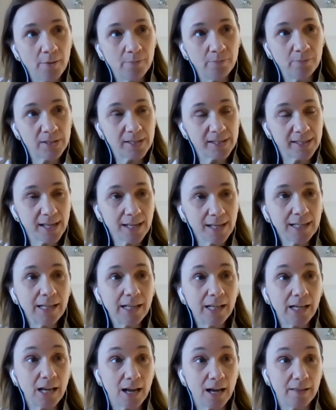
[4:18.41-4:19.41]

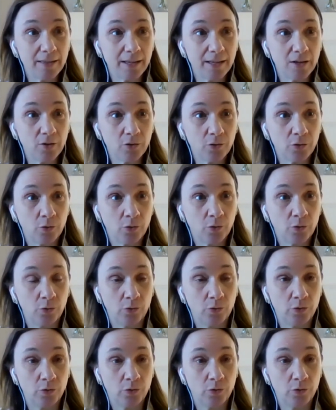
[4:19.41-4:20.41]
certainly I think
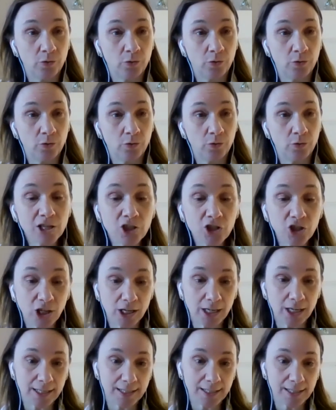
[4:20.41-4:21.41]
the
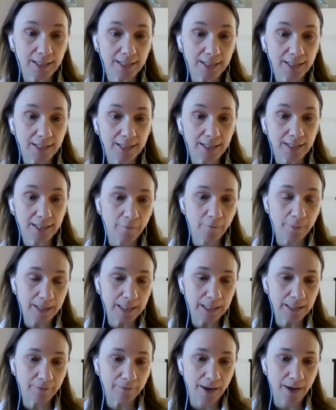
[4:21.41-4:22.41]
strategies that have
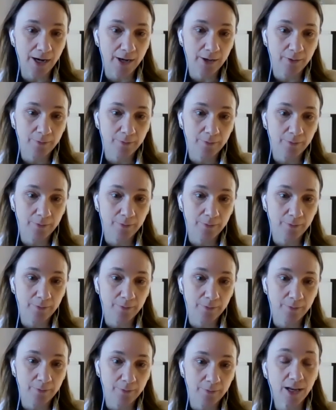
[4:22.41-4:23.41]
been developed
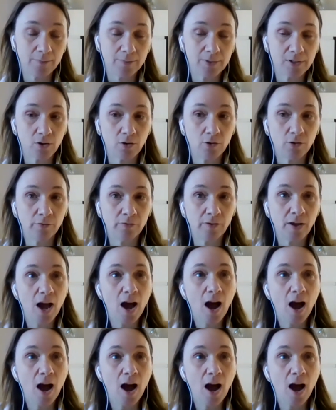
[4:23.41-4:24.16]
in terms of